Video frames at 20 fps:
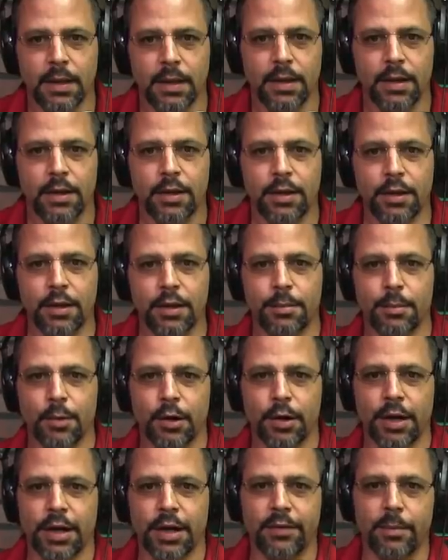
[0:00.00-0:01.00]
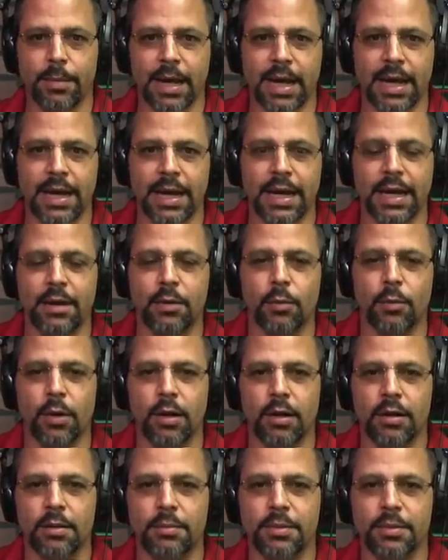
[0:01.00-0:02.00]
Good morning, everybody, and
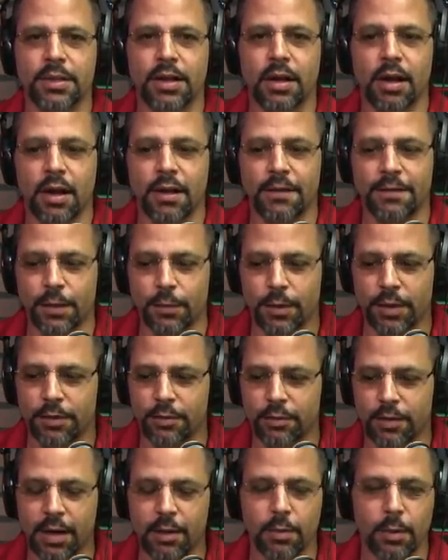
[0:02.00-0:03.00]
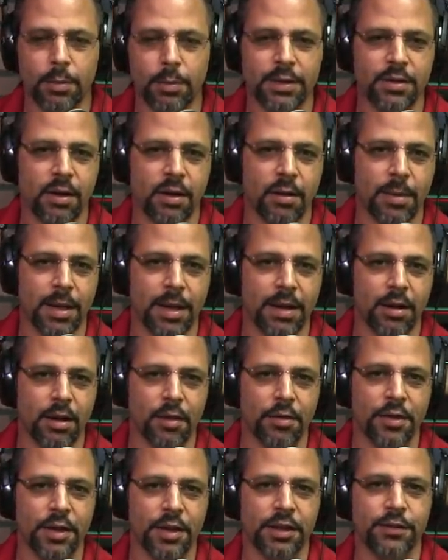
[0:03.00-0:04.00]
welcome to Coffee with Craig, where we talk about
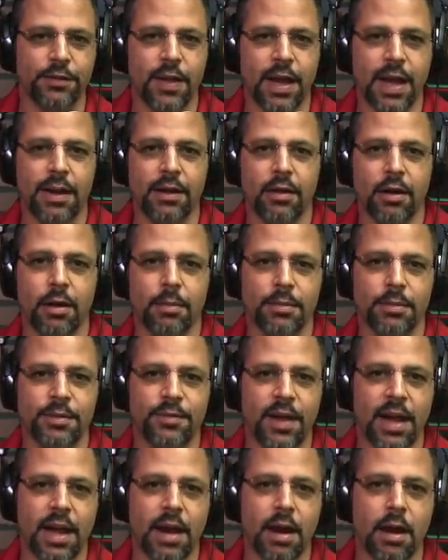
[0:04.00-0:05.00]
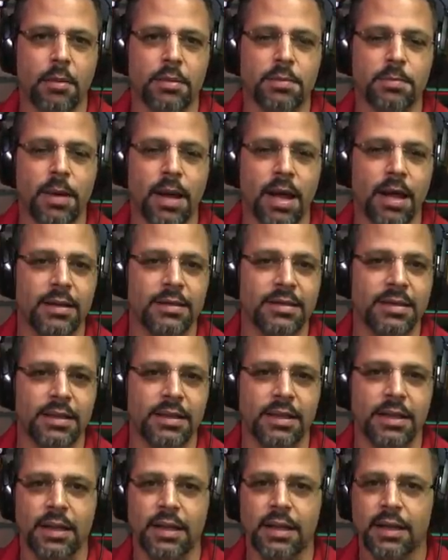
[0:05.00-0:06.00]
all things firearms, firearms
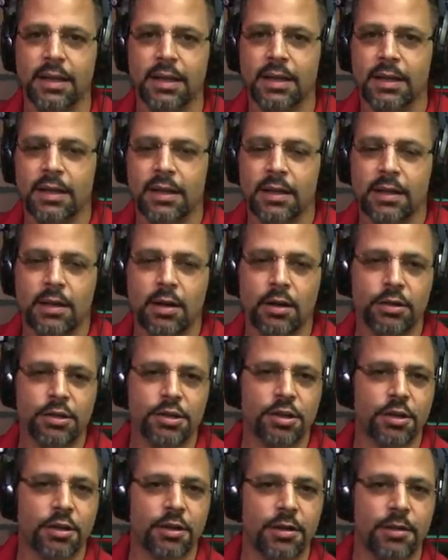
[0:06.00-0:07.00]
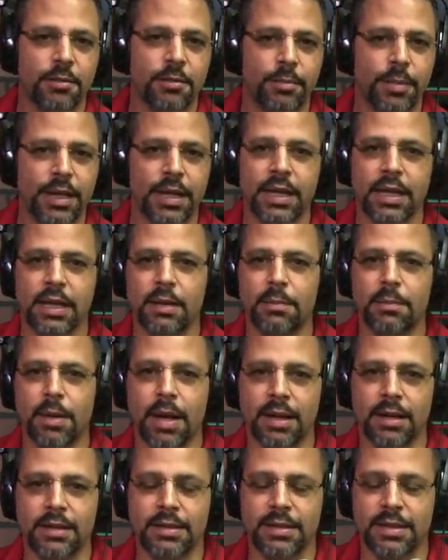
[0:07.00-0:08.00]
policy, culture, media,
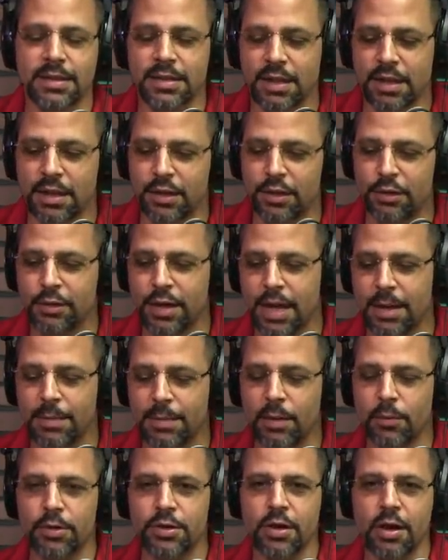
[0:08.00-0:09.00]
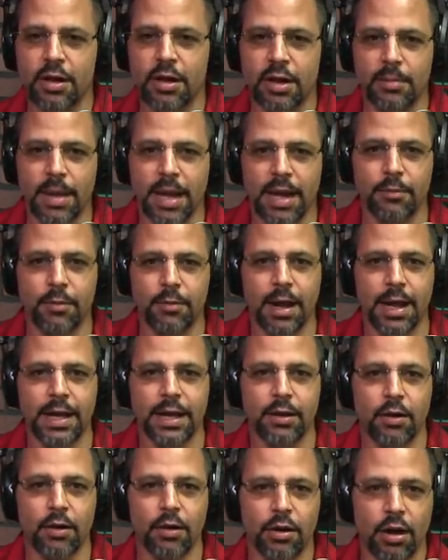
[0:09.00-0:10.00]
politics, you name it. We're talking about it right
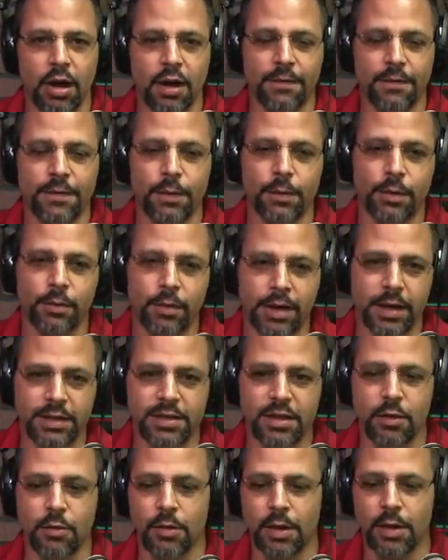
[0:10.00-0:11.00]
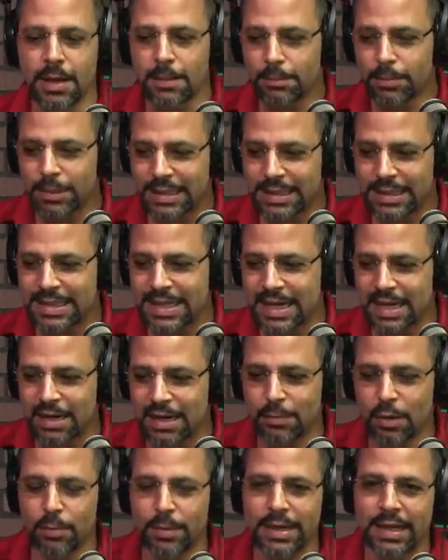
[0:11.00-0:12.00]
here on Coffee with Craig. So please take a
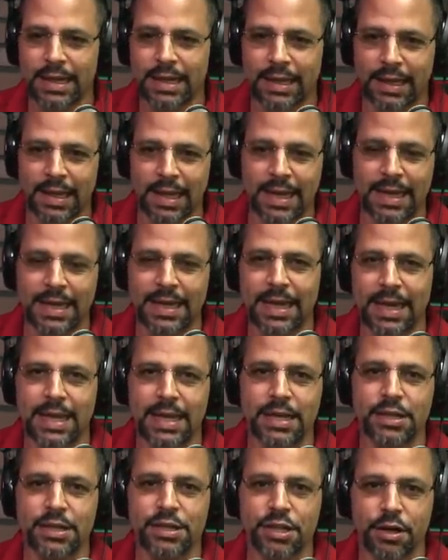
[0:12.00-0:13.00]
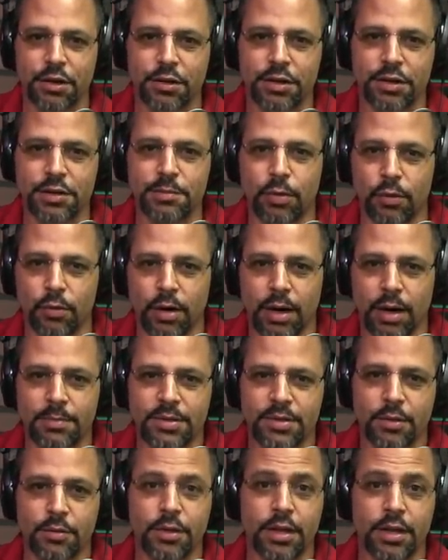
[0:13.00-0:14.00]
moment, like and share this program
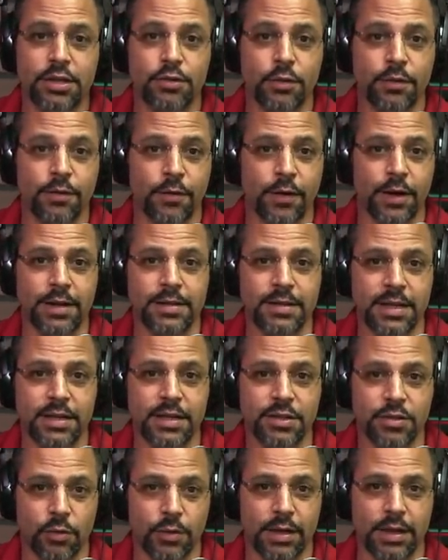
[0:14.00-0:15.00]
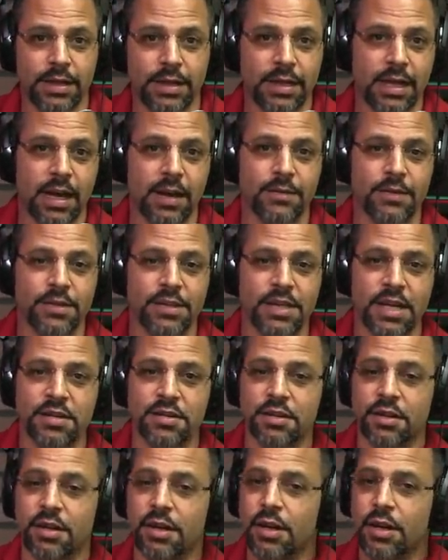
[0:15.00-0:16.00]
so that your friends can join in the
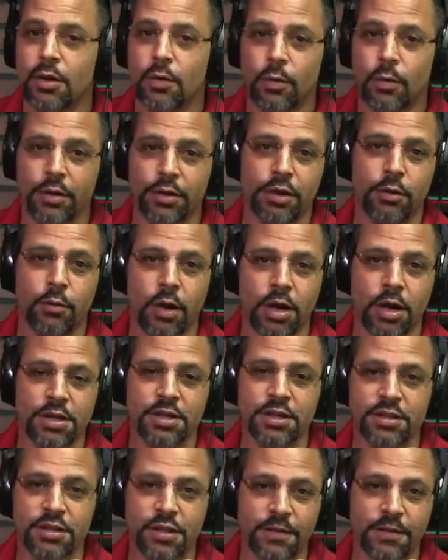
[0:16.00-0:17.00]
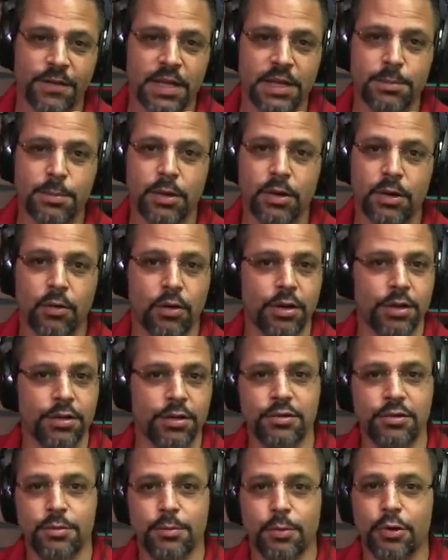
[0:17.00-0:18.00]
conversation. Whether you're watching us on Facebook or on
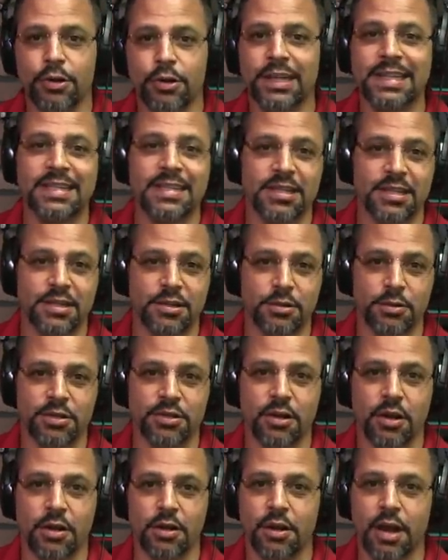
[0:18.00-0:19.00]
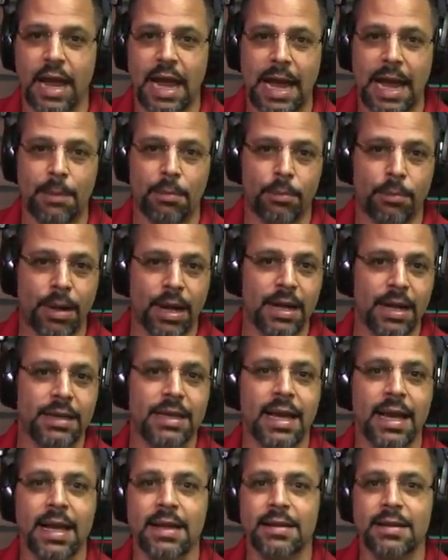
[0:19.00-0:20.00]
YouTube, or you're listening to us on Apple
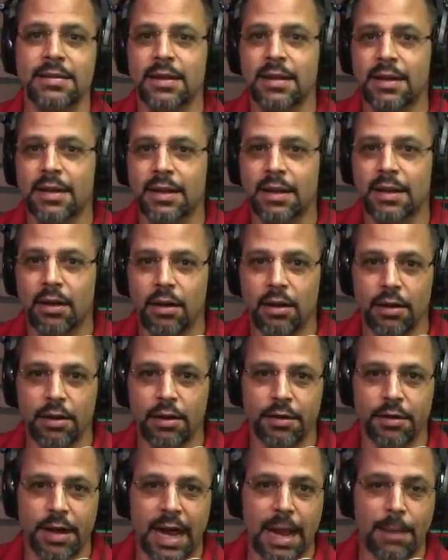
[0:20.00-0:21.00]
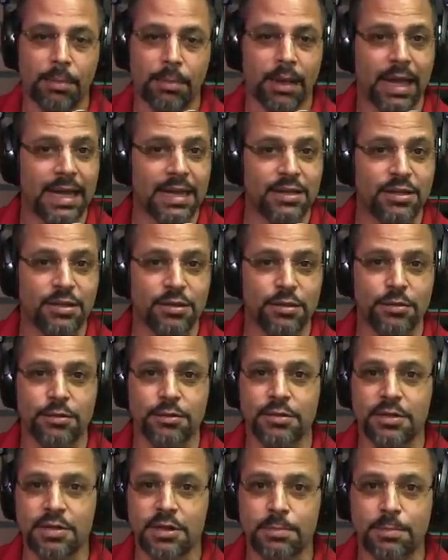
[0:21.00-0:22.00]
Podcasts, on Apple
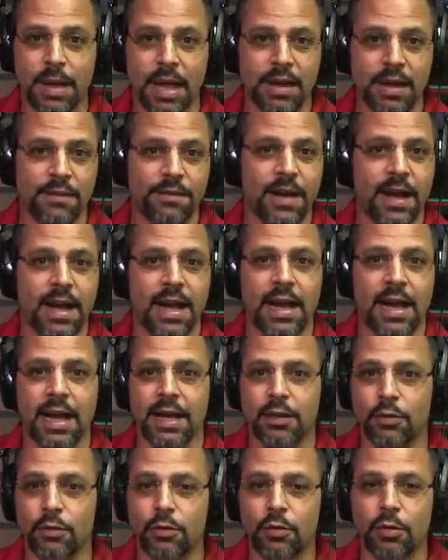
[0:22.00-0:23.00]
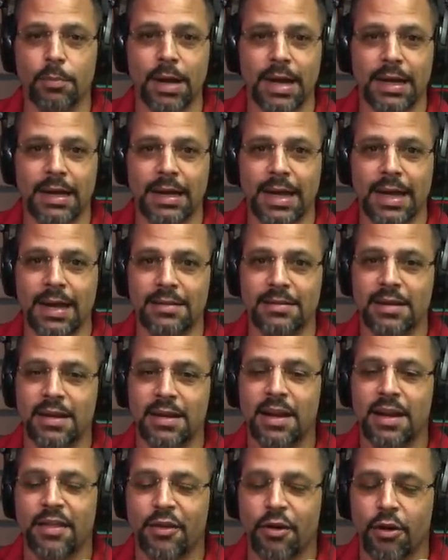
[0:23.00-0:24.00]
iTunes, Spotify, Google Podcasts,
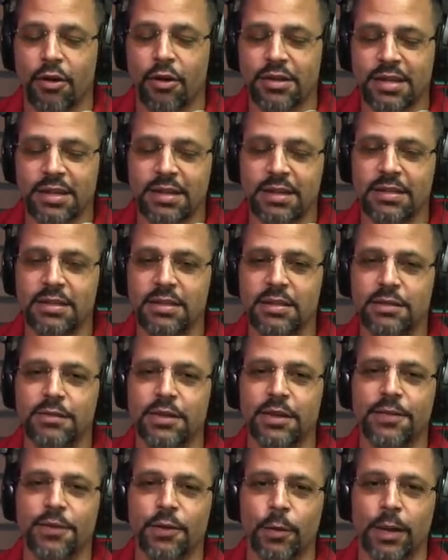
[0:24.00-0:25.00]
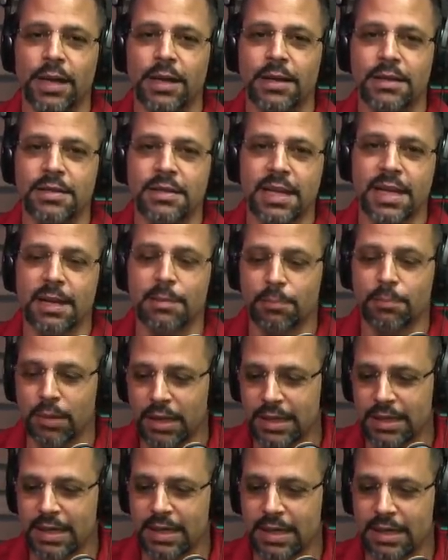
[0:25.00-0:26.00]
there are tons of different ways to get
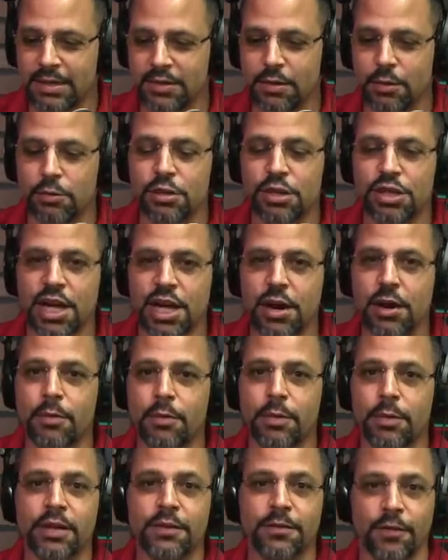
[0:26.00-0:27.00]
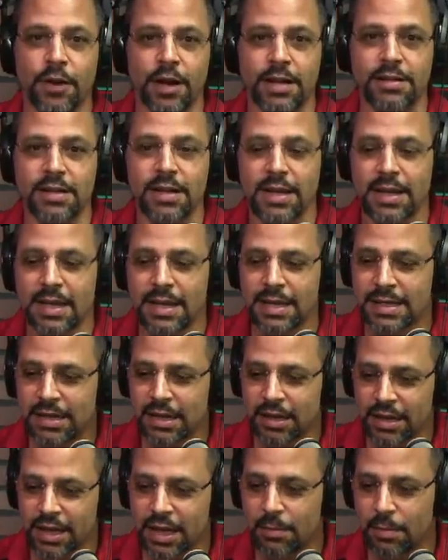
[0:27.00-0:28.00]
plugged in. So share it with your friends.
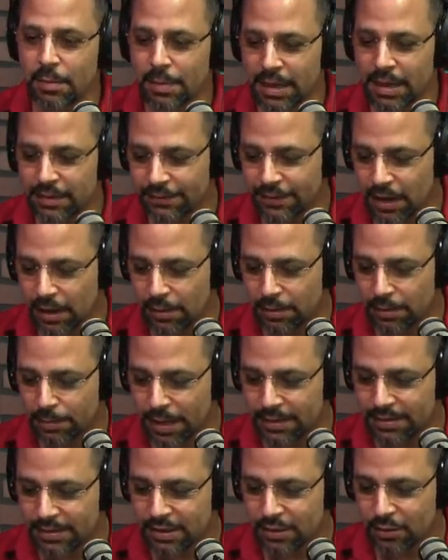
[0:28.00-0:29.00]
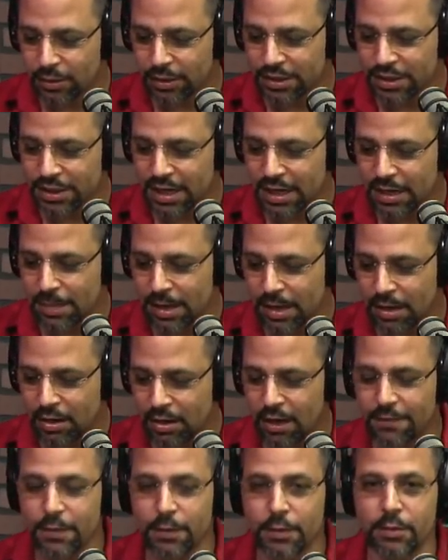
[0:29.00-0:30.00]
Tell them about the Firearms Policy Coalition and about
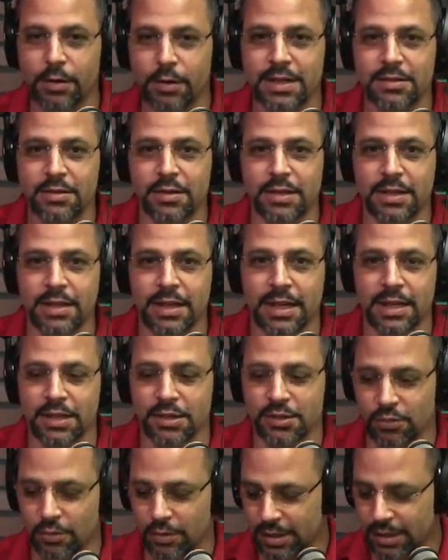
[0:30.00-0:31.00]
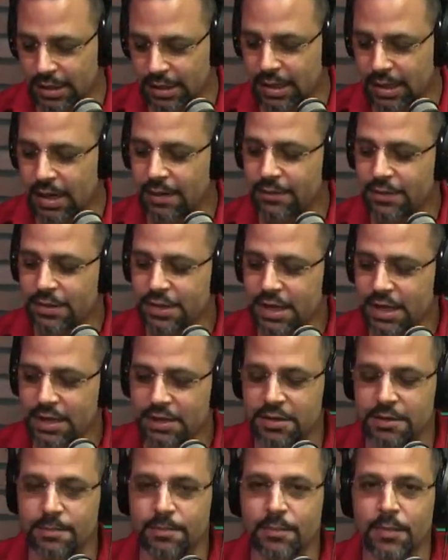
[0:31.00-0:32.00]
Coffee with Craig so that they can join in the
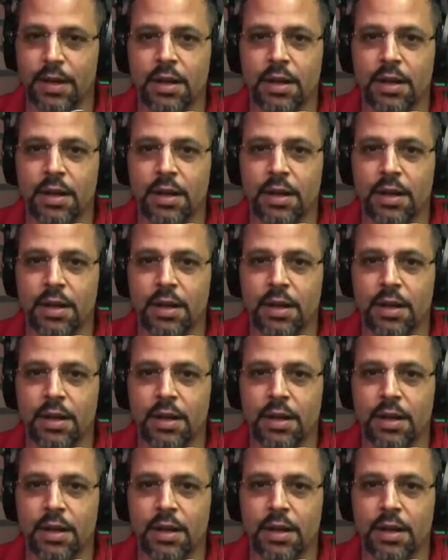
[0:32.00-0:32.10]
conversation.